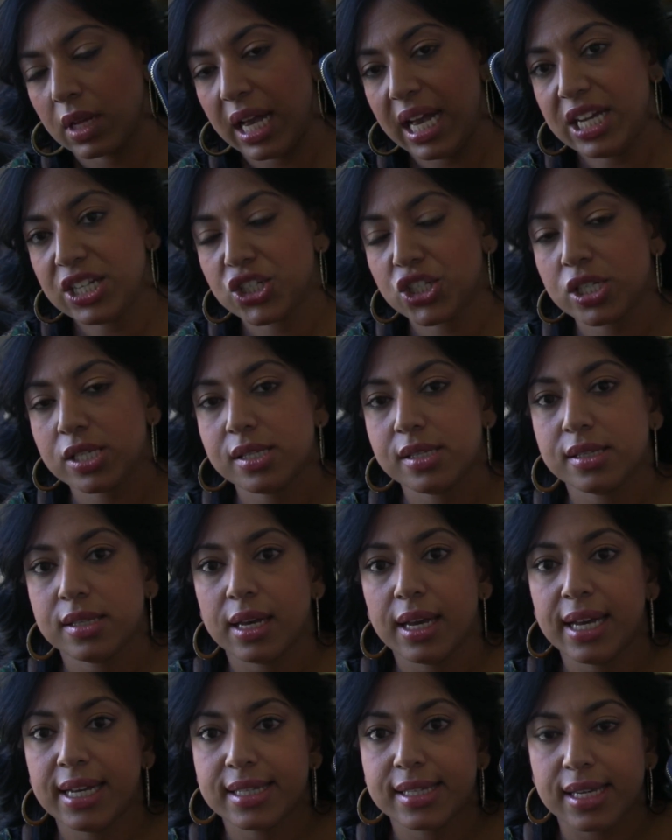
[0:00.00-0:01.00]
it just
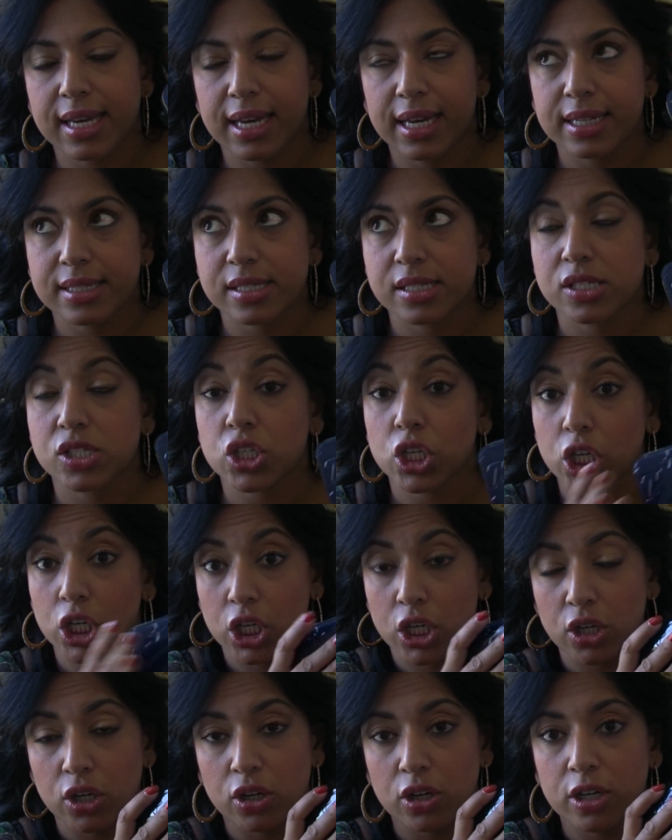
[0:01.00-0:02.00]
it it's
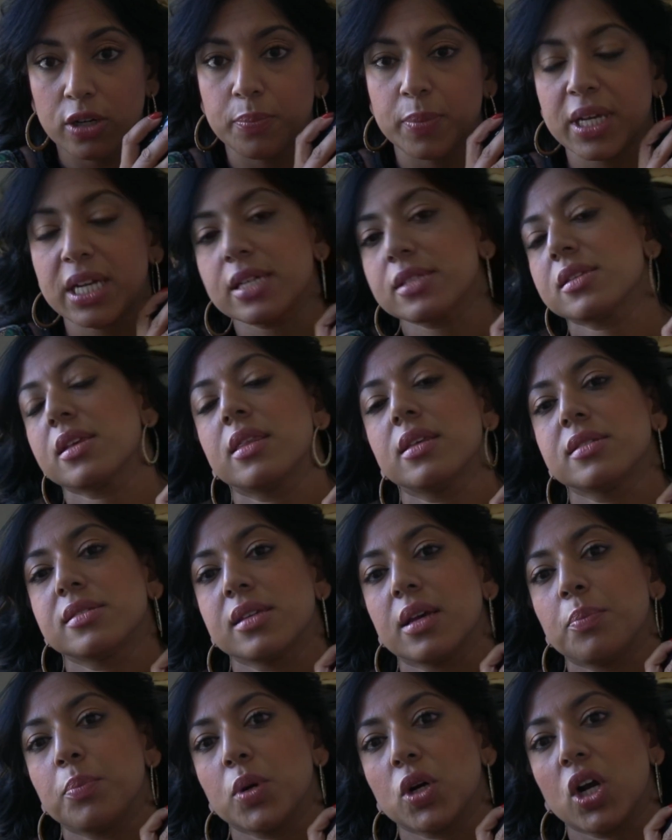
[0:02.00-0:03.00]
secured because of the
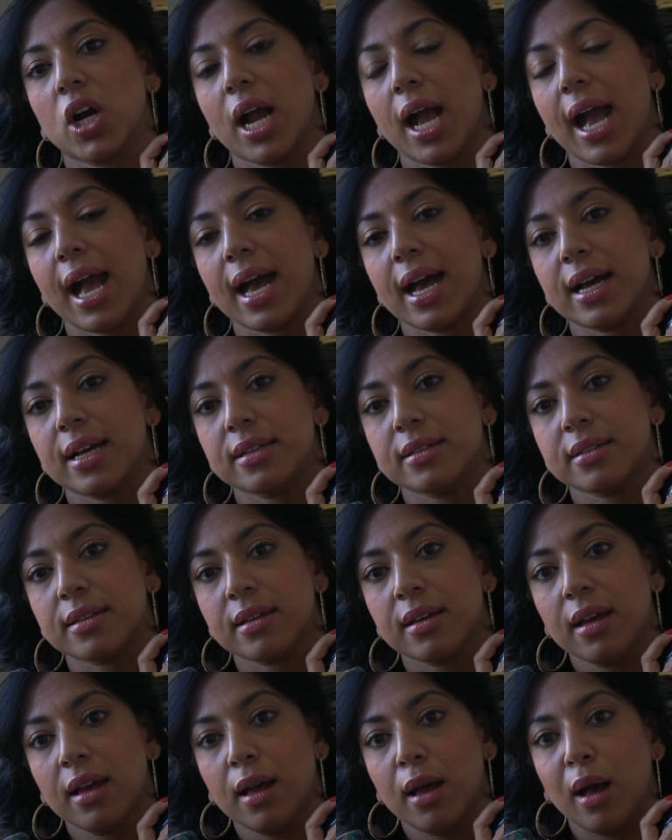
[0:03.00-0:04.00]
zipper
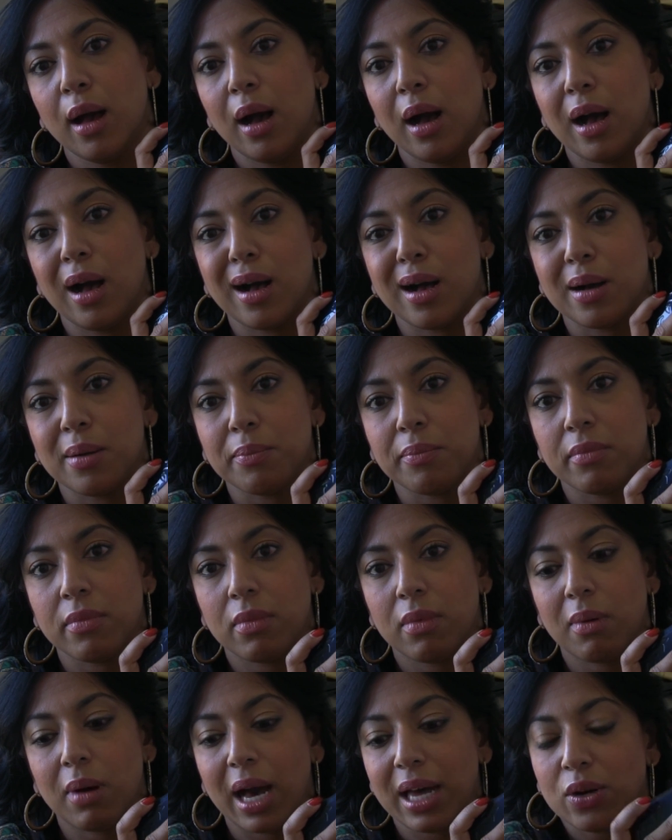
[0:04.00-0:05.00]
and
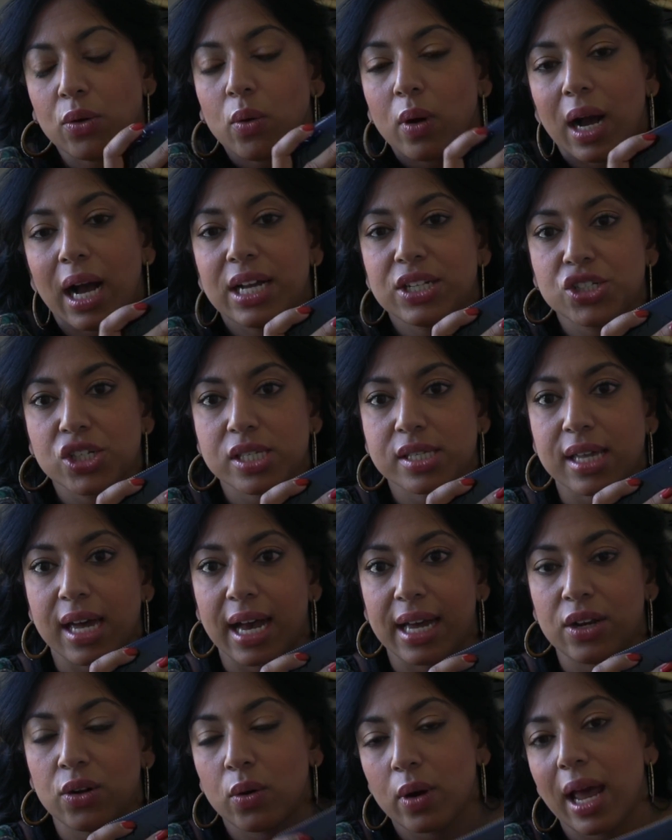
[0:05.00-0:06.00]
um, I don't I just
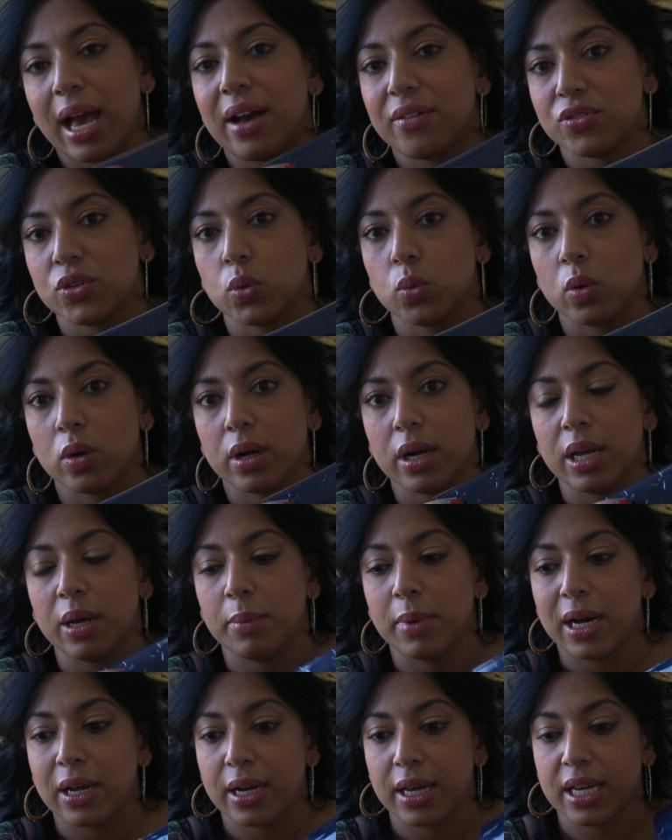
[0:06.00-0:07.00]
I don't have to worry
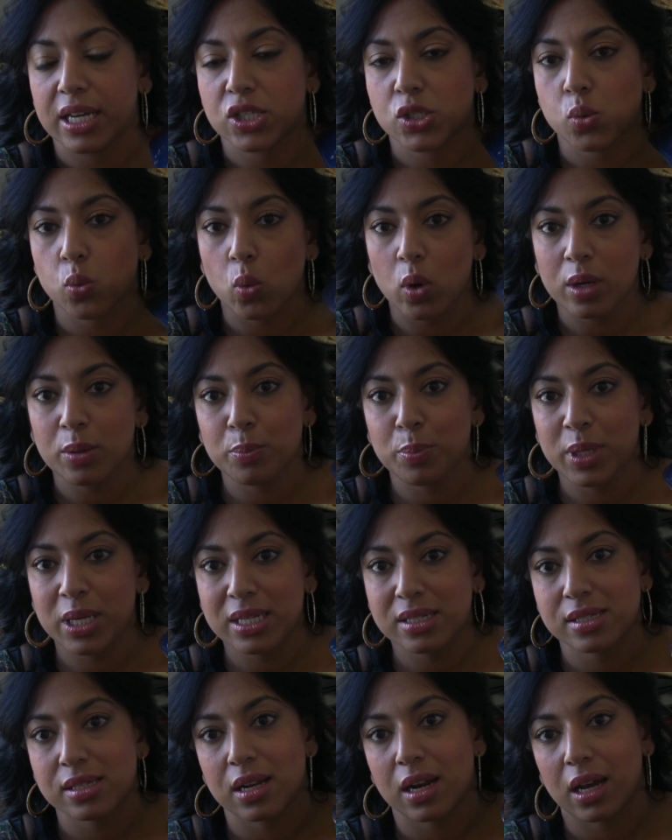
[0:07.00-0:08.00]
about it it's one
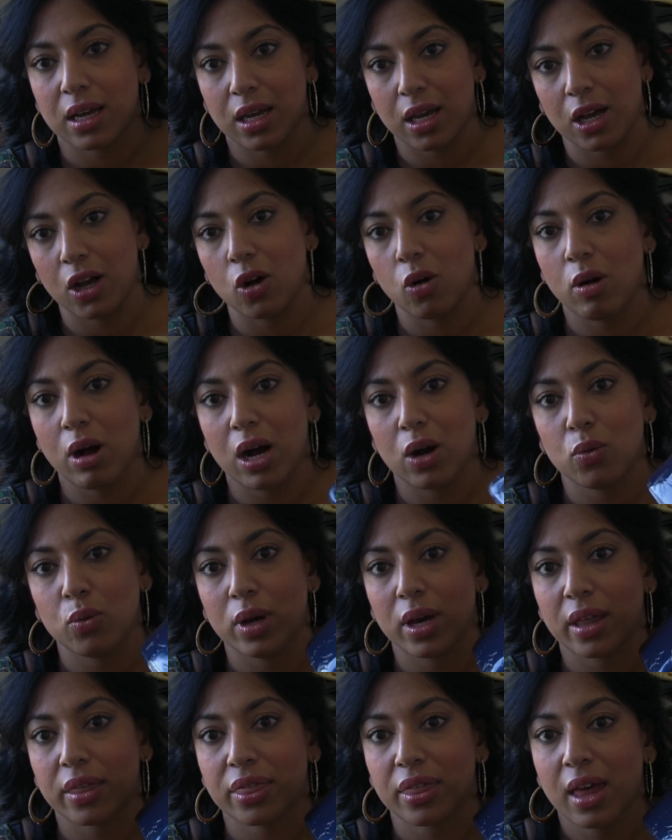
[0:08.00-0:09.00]
piece that I can go out
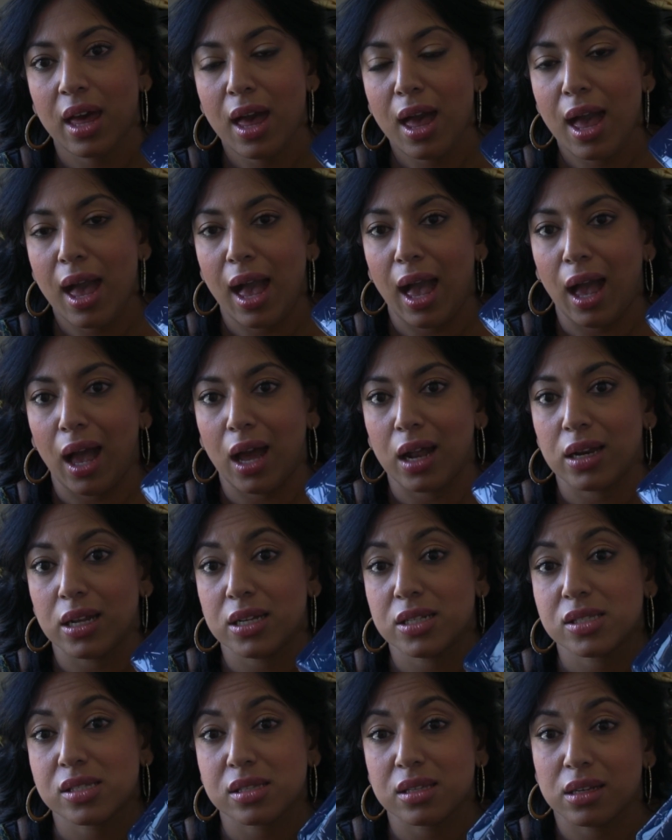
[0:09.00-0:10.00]
with and
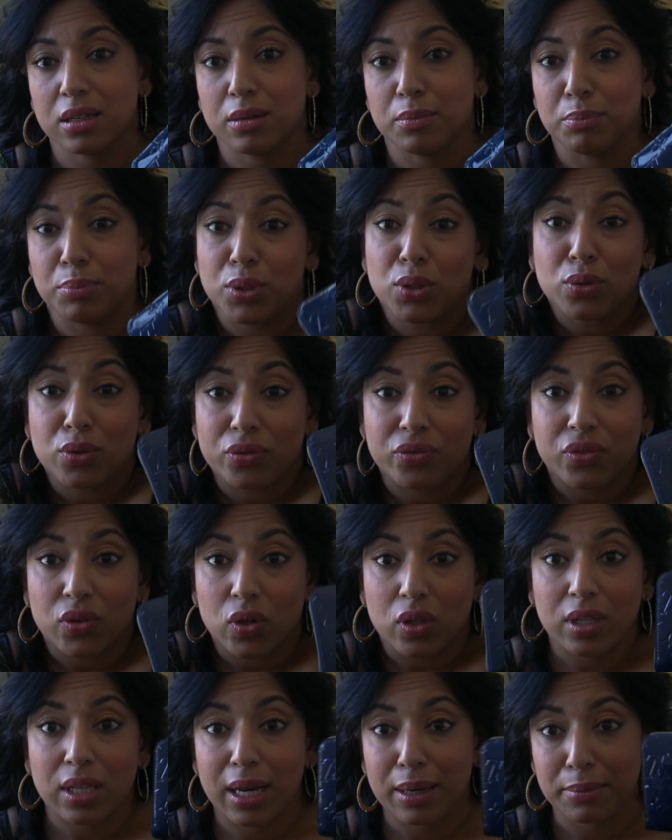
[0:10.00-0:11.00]
it's
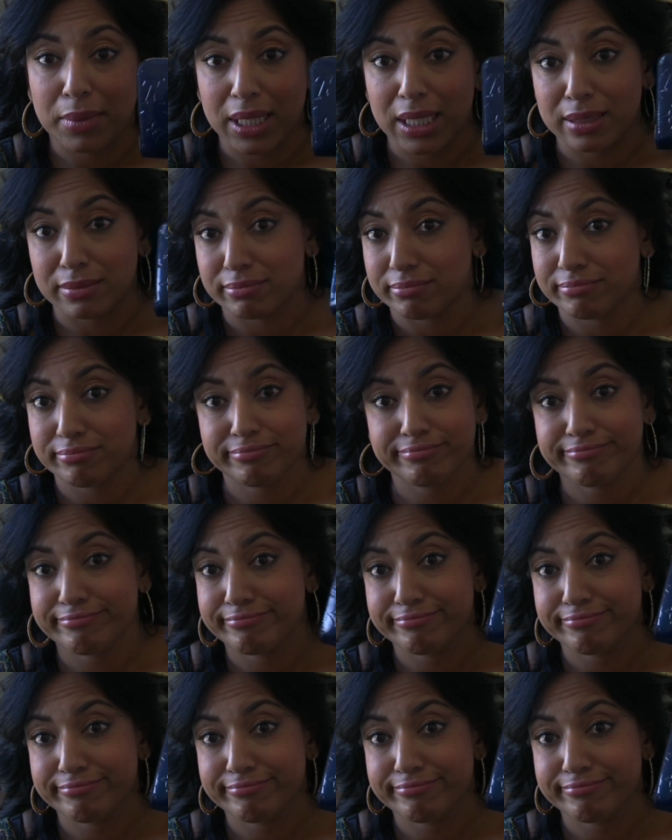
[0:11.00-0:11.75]
beautiful I mean